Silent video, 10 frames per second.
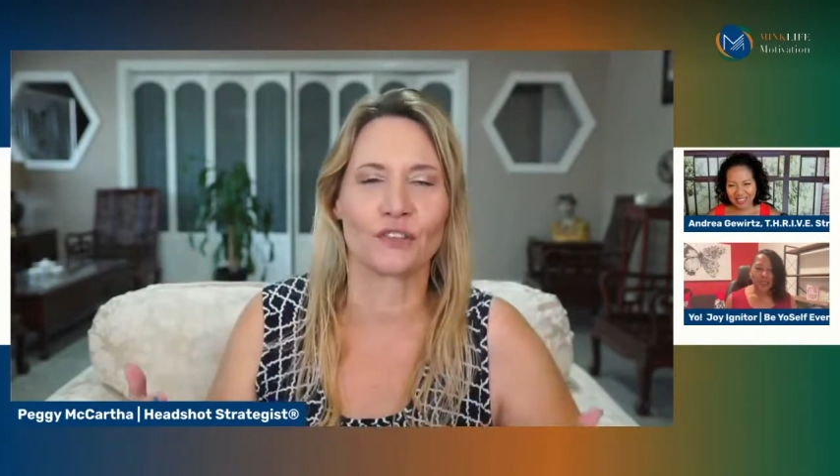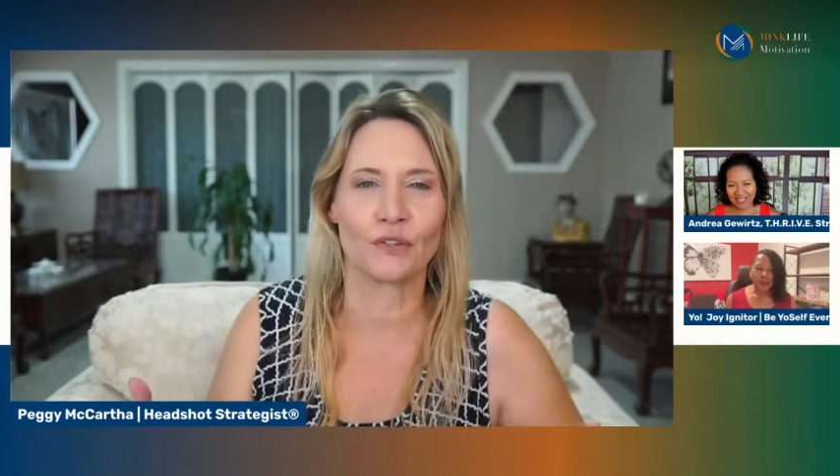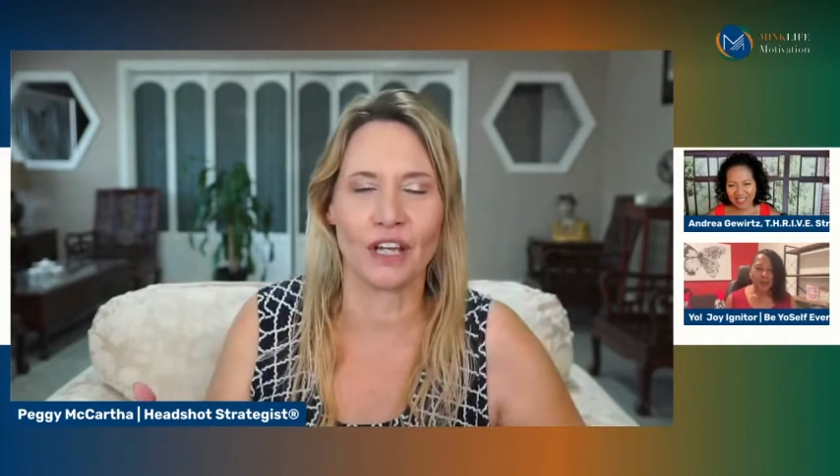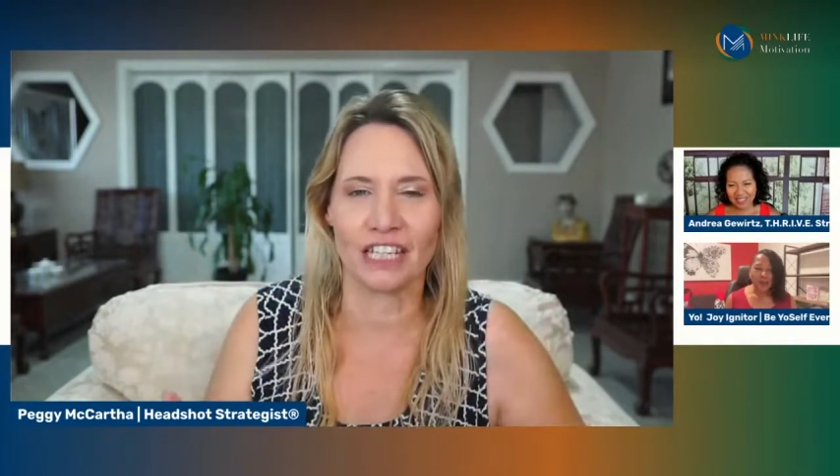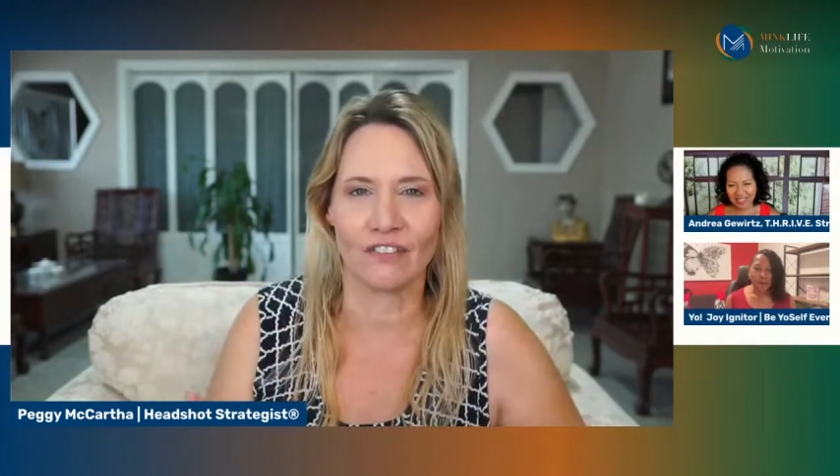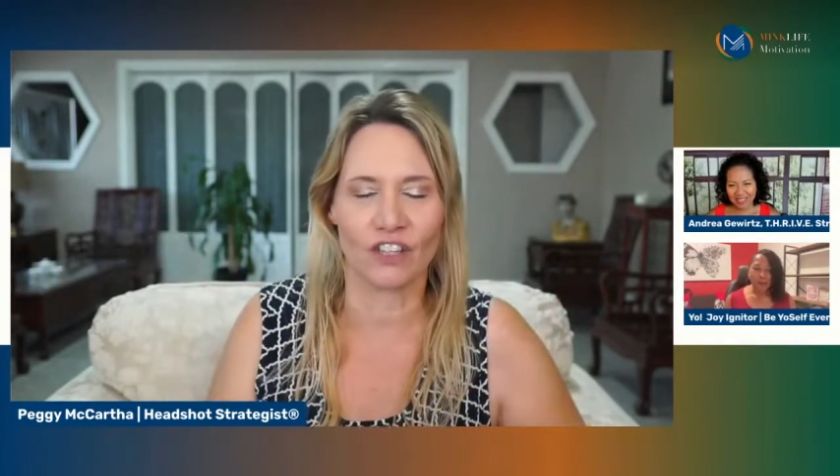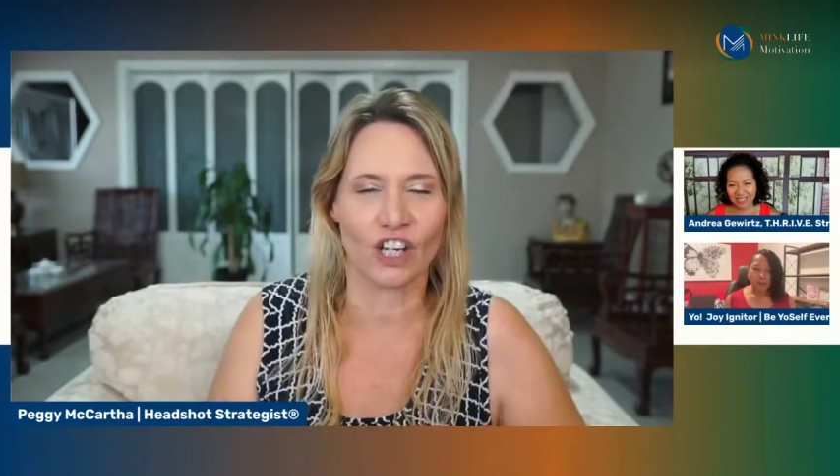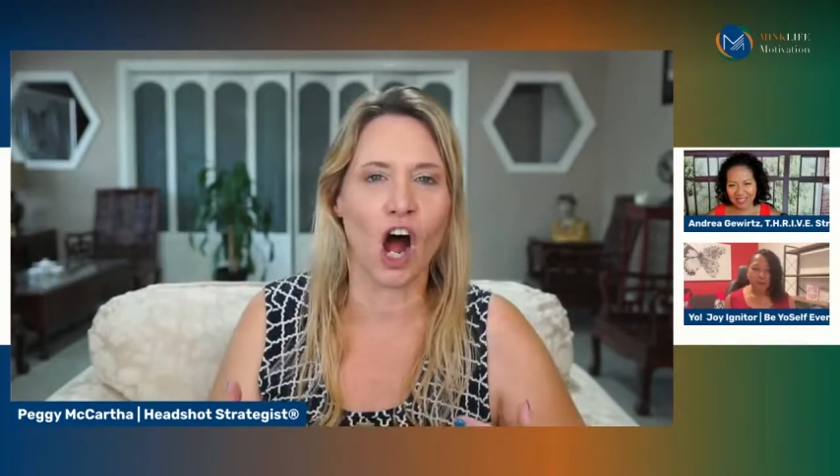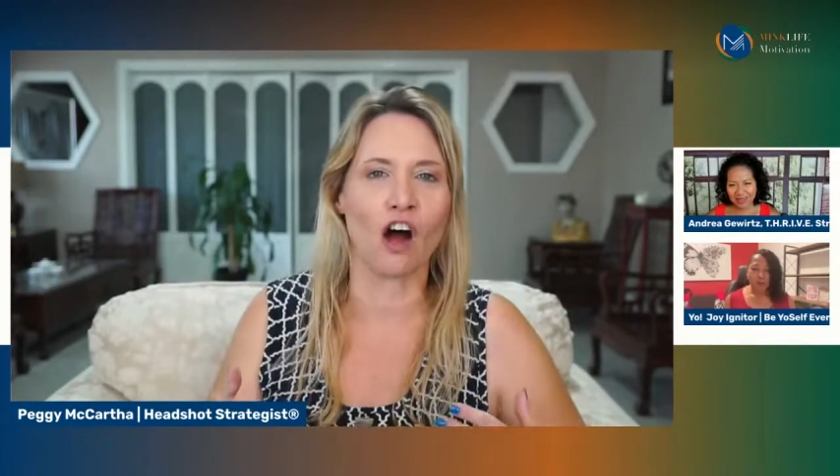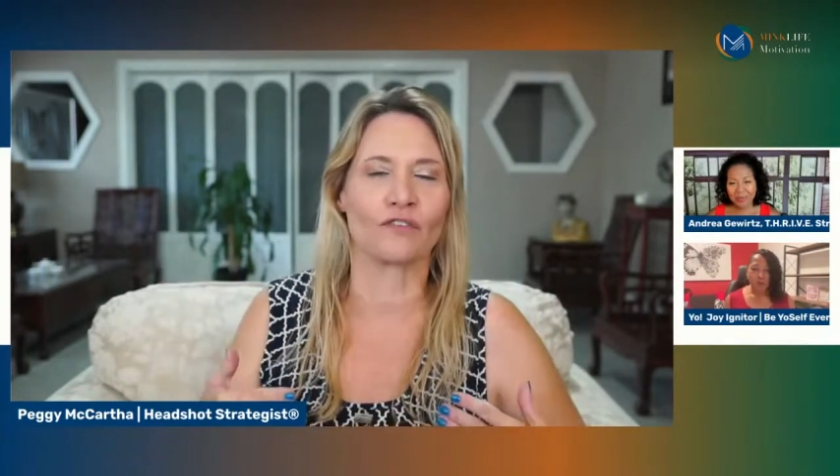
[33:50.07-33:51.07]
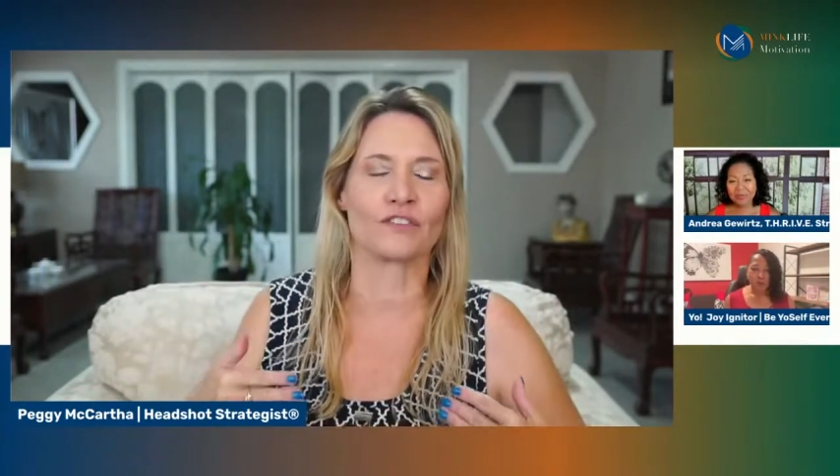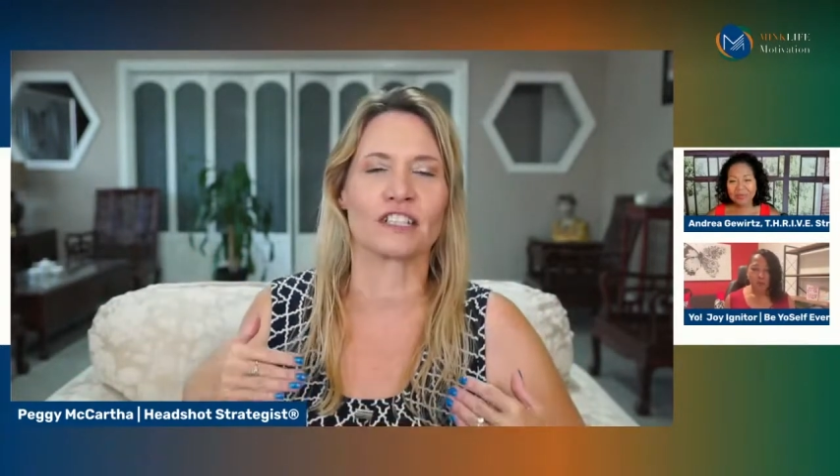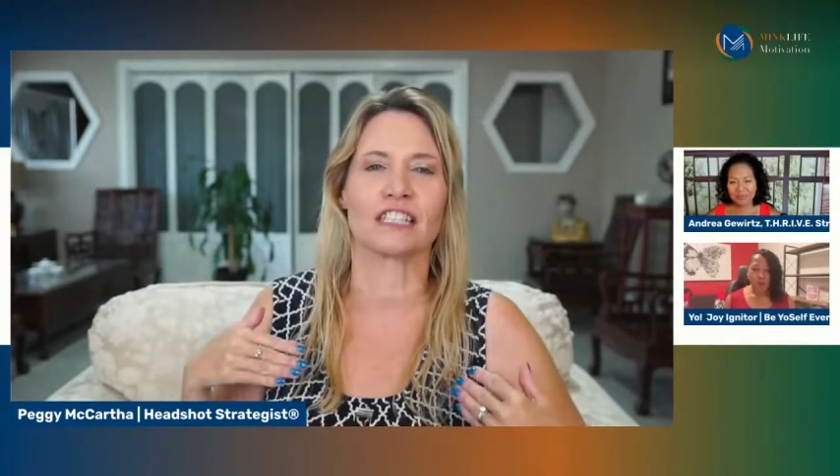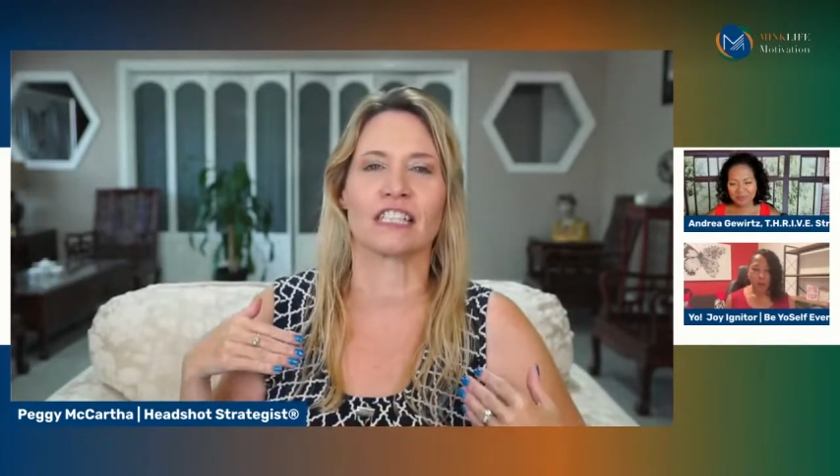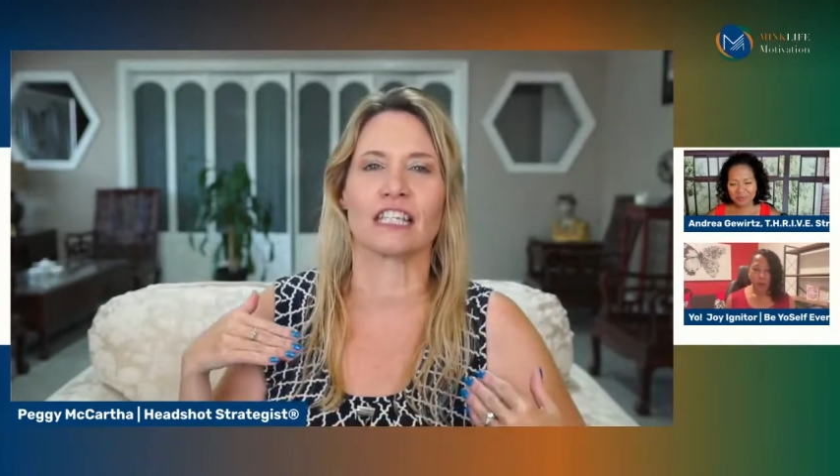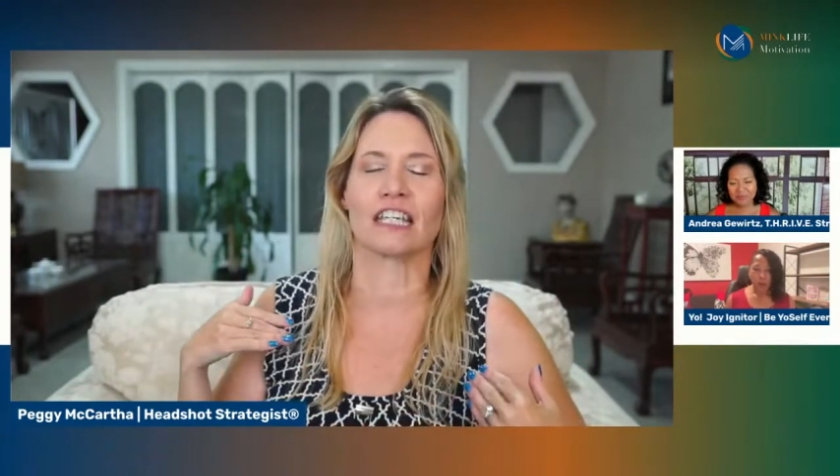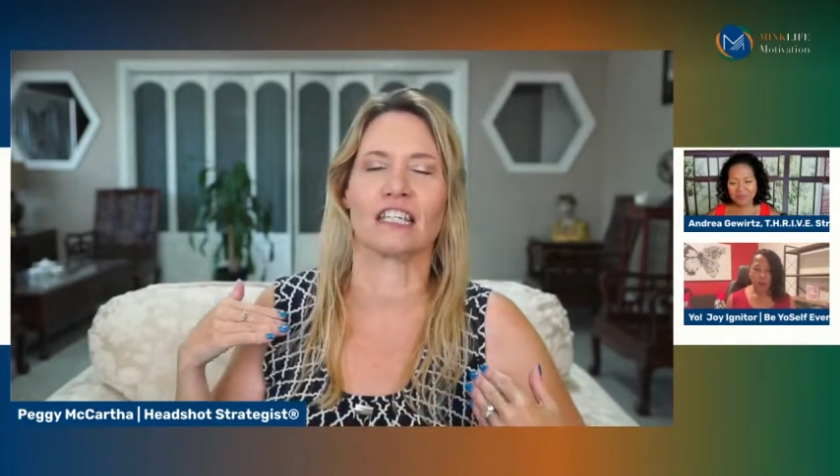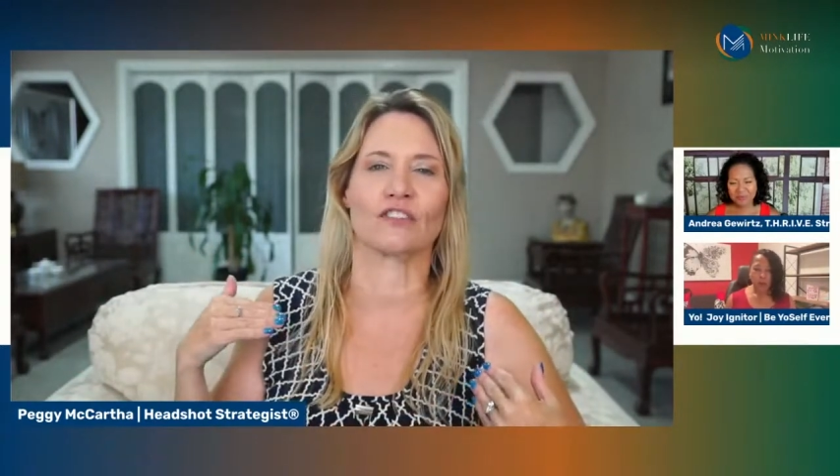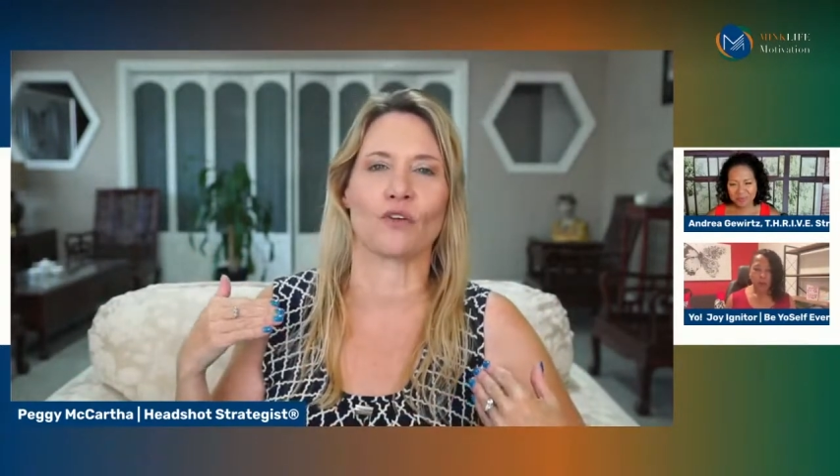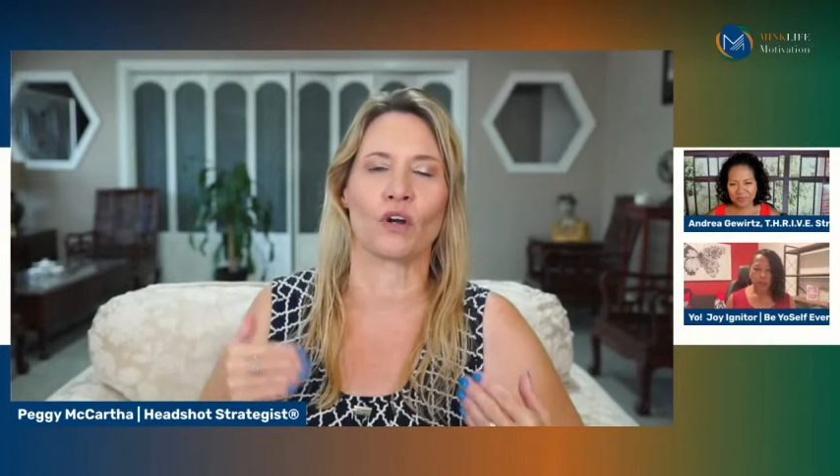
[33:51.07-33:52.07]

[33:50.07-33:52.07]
through any of the conferences